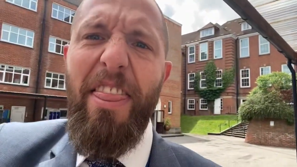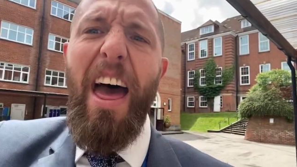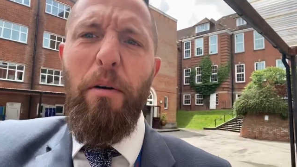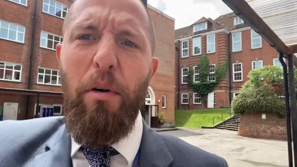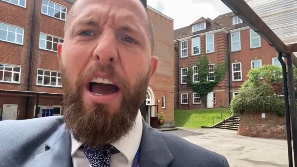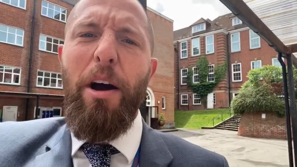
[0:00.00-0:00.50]

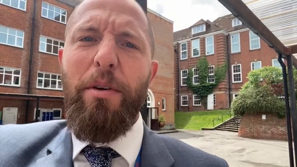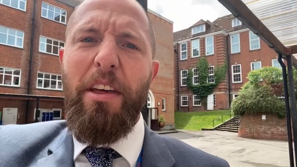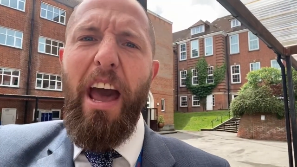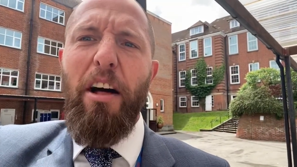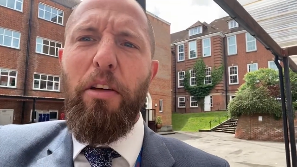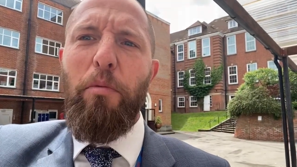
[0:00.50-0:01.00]
that will help with your
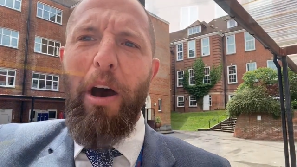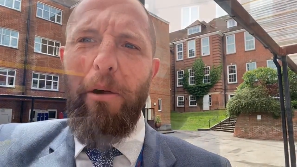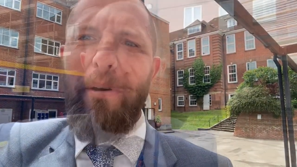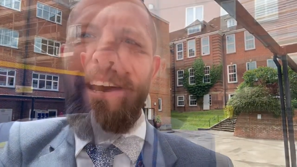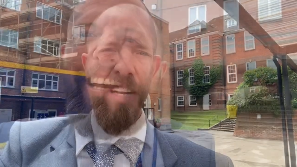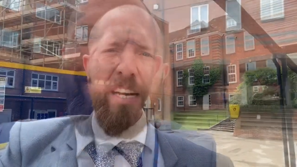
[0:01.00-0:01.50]
health and
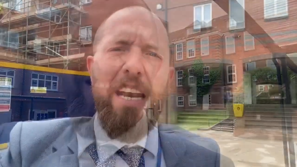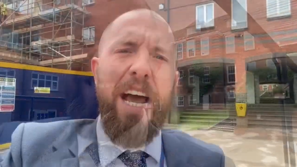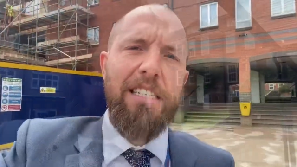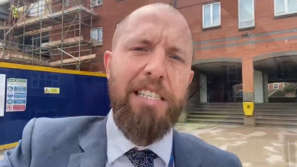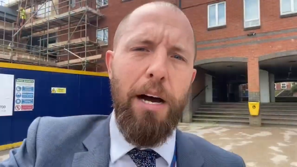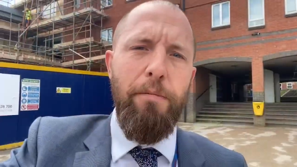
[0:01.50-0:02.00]
well-being.
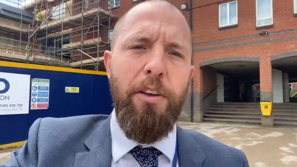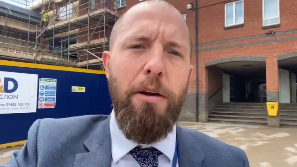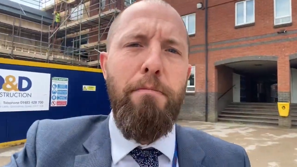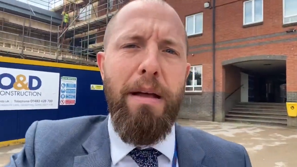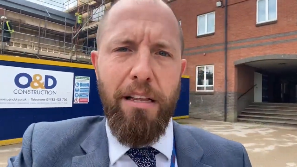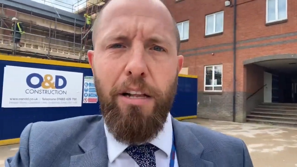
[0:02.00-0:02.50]
Next up, for your
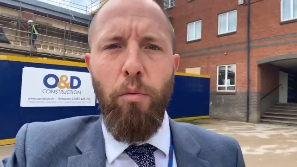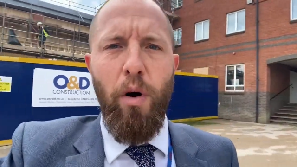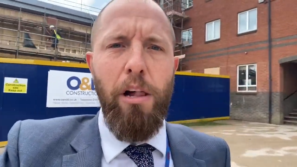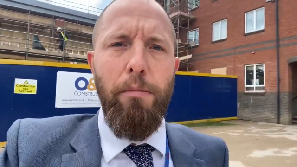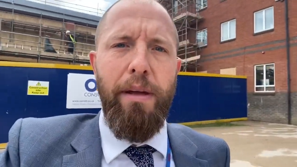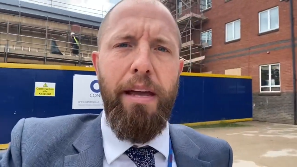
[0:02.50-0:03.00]
mental
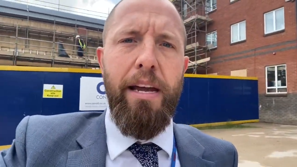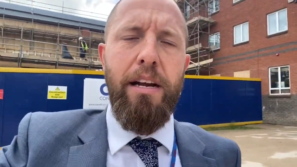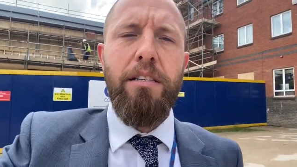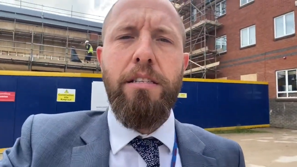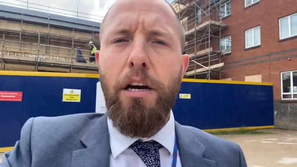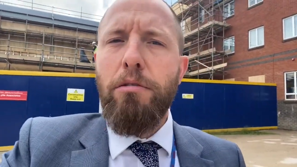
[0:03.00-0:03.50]
well-being,
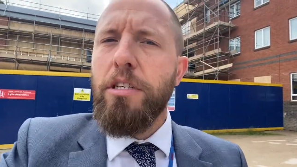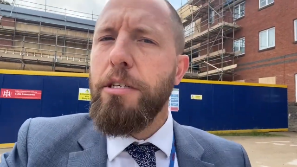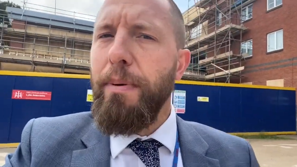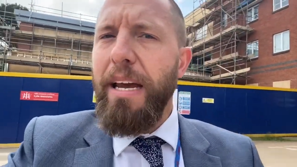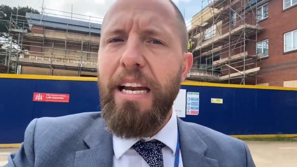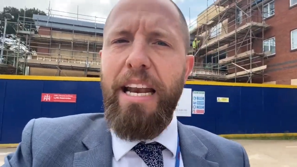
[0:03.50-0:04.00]
don't
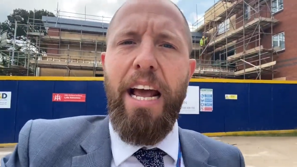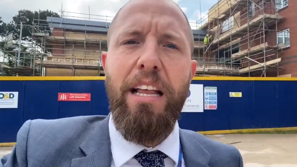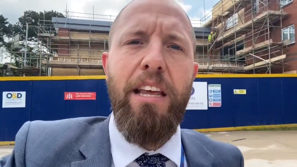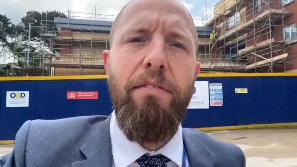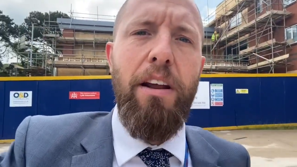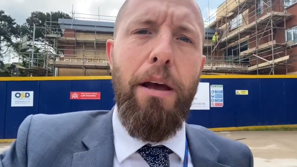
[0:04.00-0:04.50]
speak
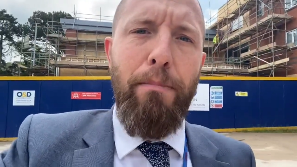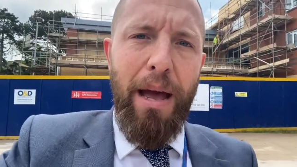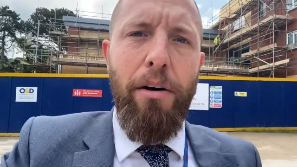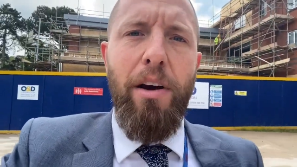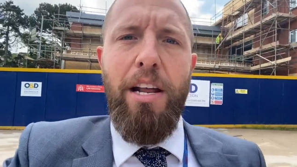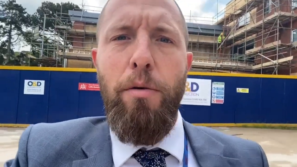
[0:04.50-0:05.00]
negatively
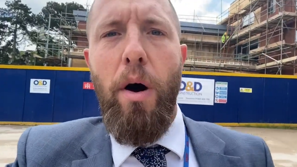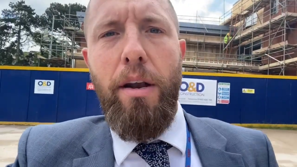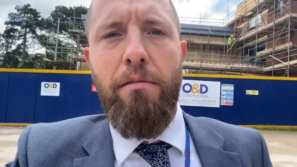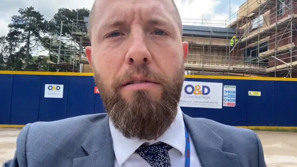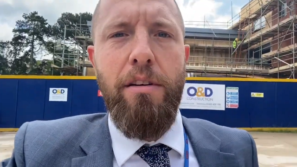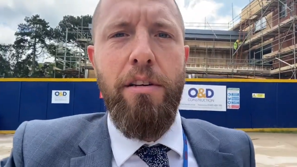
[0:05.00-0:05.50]
about
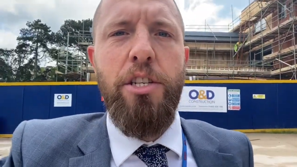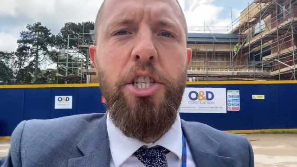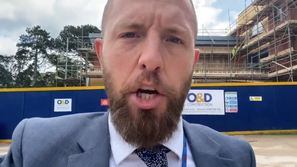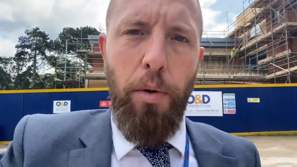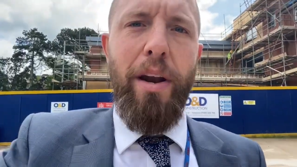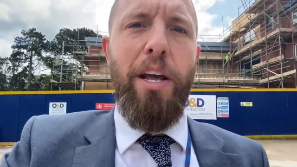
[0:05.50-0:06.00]
anyone
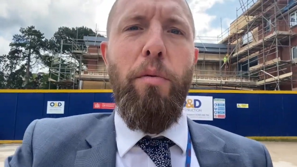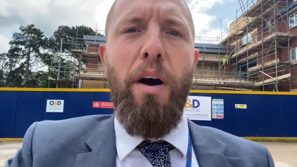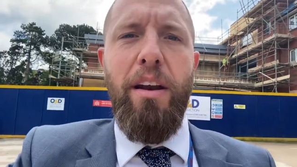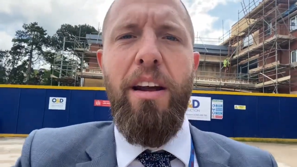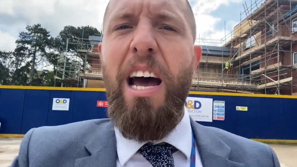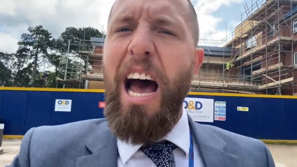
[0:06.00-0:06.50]
to
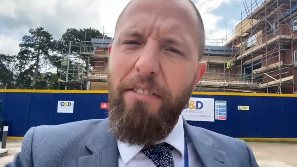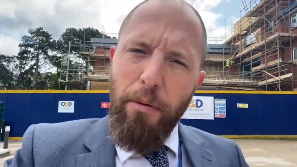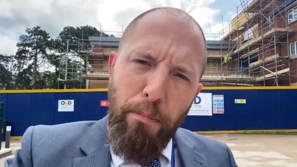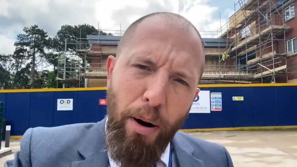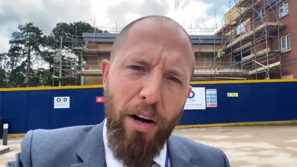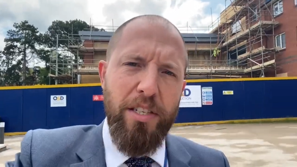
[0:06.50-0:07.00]
anyone. Have a
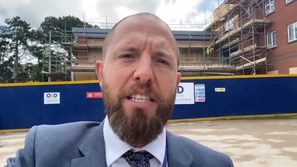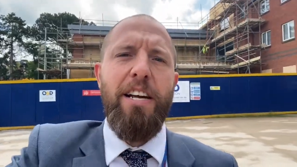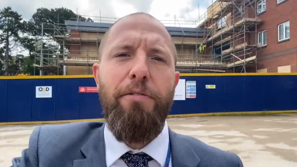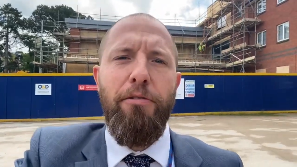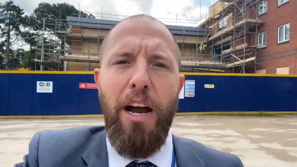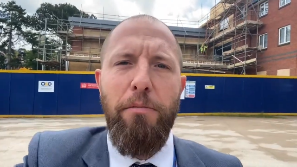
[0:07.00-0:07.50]
positive
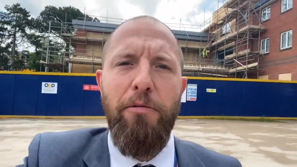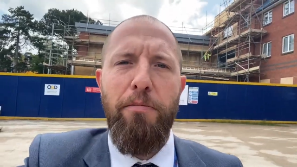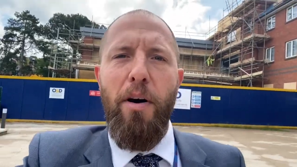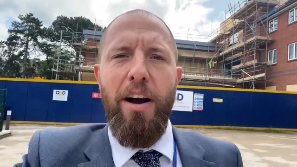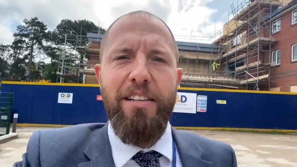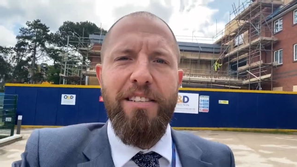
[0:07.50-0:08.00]
frame of
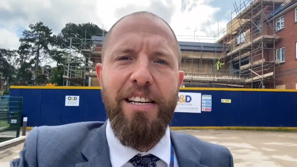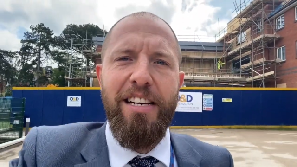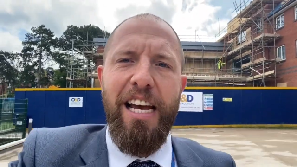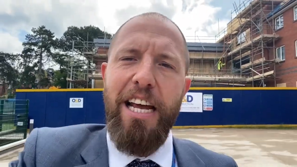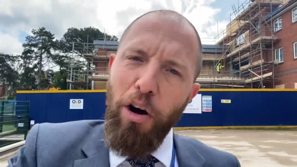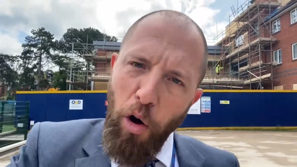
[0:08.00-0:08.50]
mind
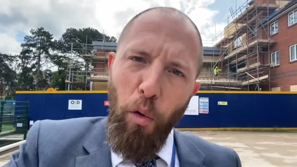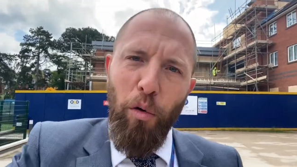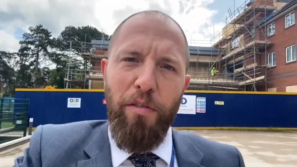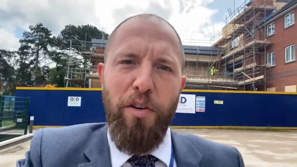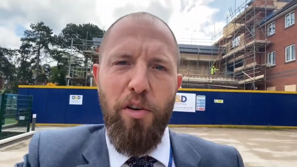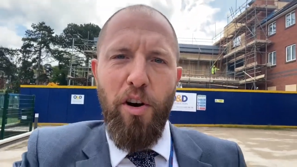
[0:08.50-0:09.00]
in all
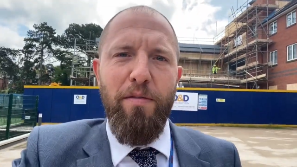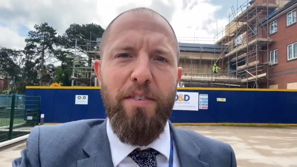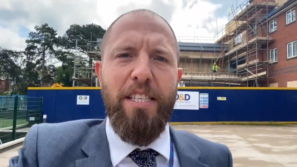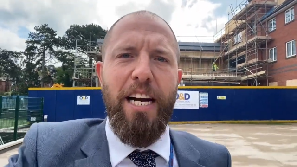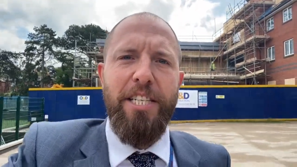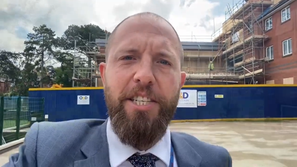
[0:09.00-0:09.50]
of your
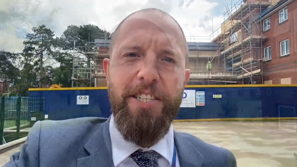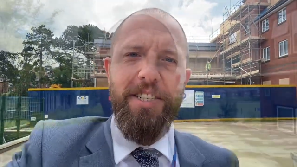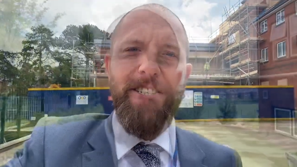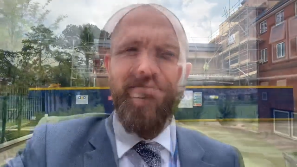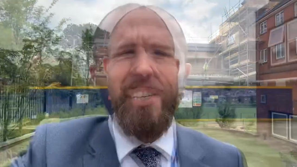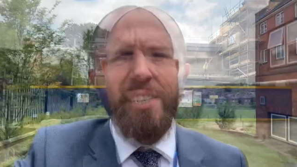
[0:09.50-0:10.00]

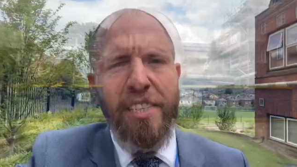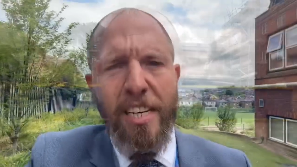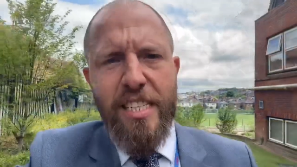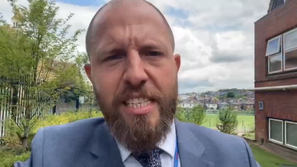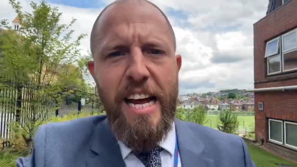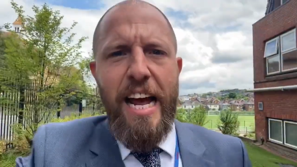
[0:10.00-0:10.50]
conversations.
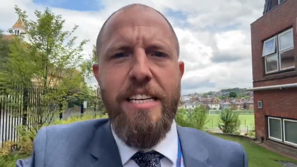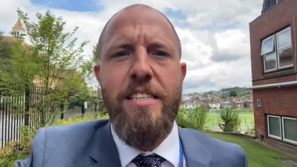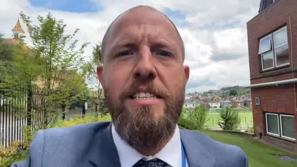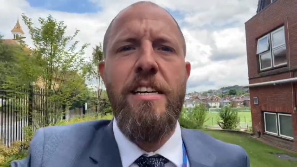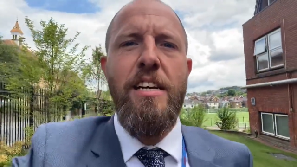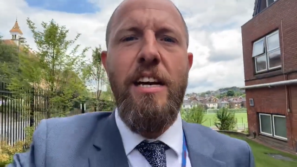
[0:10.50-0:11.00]

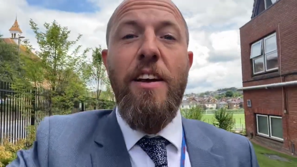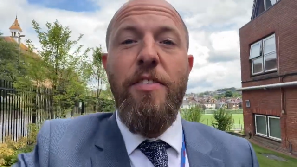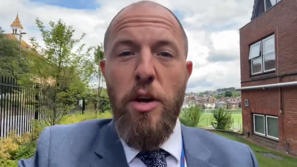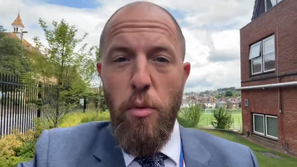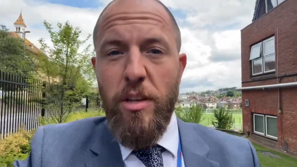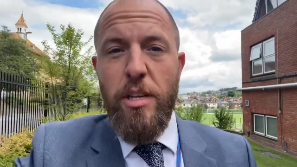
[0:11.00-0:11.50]
Success. If
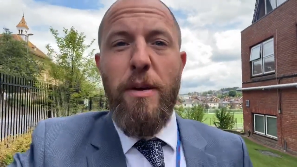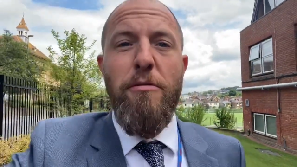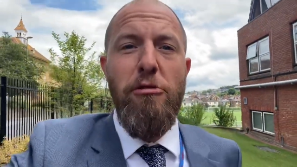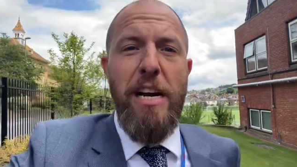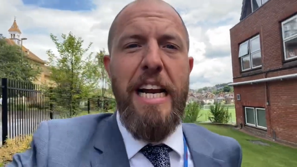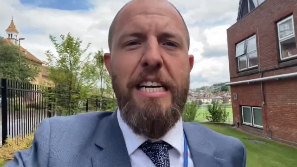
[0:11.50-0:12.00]
you want to be really